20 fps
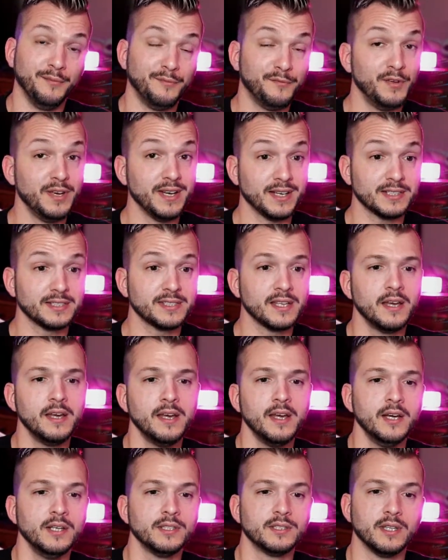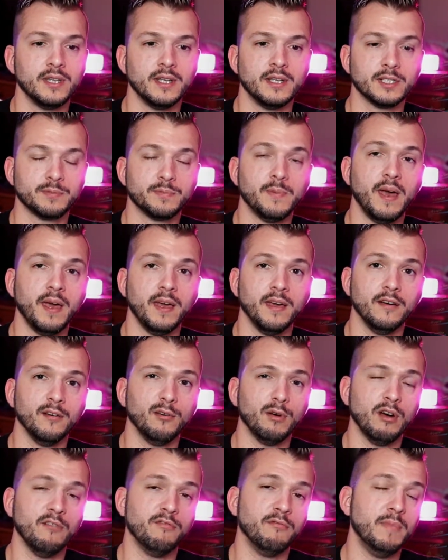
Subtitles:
fixed, to the dismay of